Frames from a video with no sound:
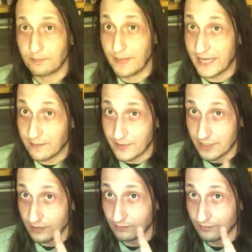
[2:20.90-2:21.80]

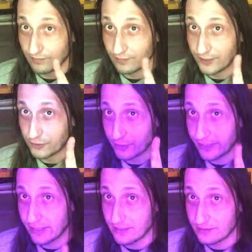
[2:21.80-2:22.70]
maybe the trick
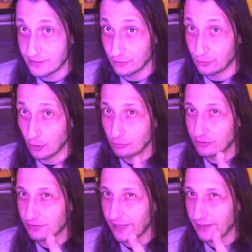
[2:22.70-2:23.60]
is you don't
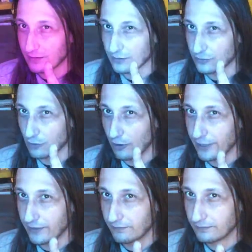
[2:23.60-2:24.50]
take the
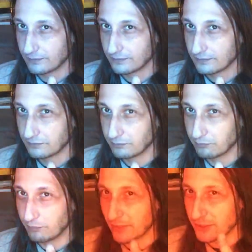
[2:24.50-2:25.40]
soy,
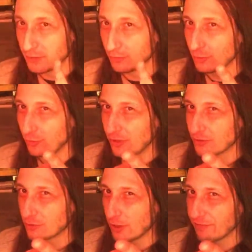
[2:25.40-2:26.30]
but you do the soy